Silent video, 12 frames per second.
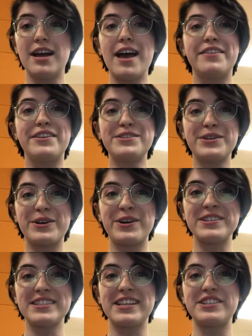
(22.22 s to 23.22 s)
This
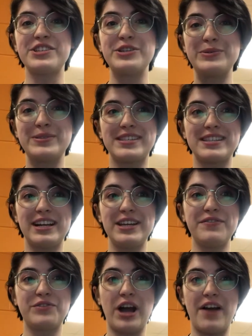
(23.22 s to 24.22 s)
occurrence led to Newton's study
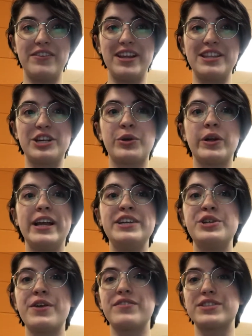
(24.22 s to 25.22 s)
of gravity and the
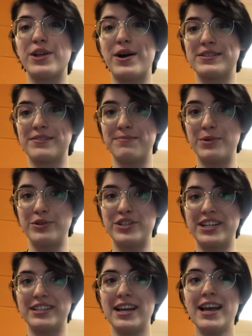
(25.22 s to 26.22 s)
creation of his laws of
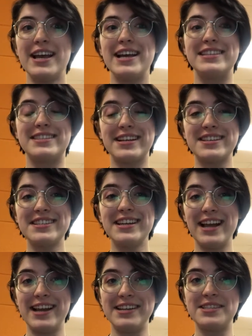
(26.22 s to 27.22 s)
motion. In
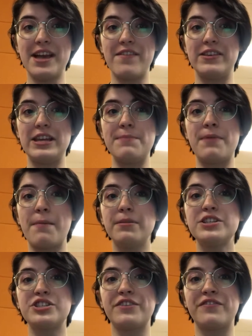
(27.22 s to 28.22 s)
1687, he
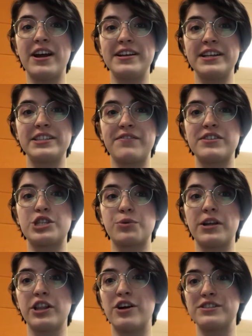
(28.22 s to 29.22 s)
published the findings of his
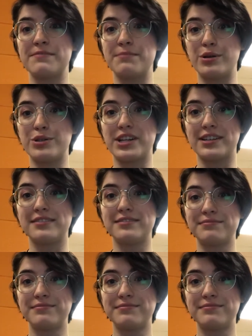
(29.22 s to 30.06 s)
3 laws of motion.